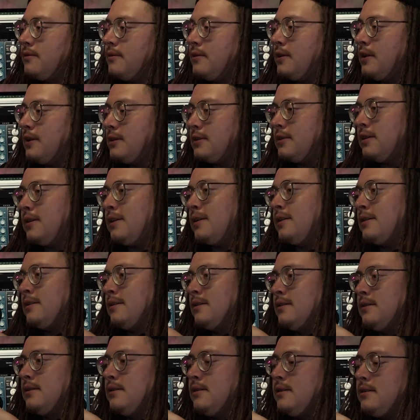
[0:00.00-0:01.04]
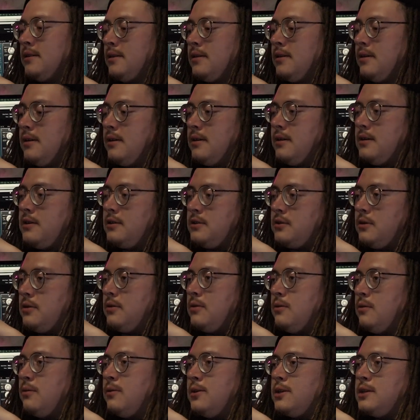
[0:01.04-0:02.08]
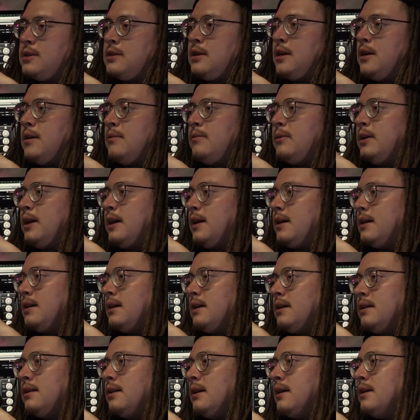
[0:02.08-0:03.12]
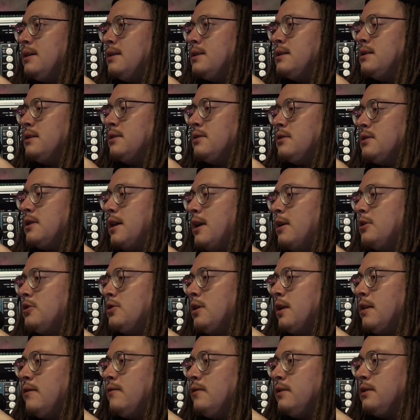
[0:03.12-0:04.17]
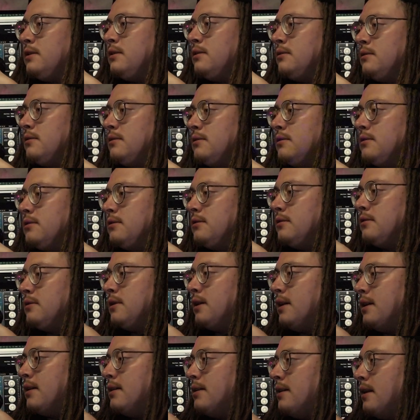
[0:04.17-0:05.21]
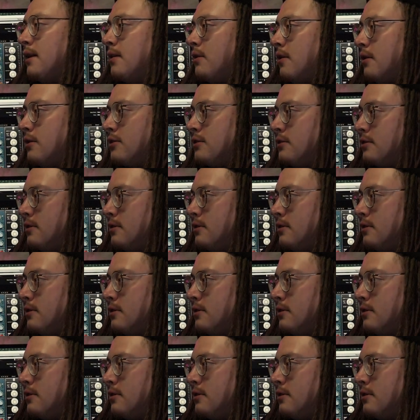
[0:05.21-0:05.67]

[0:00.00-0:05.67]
It's tight. Yeah. So what's something that instills that drive in you that got you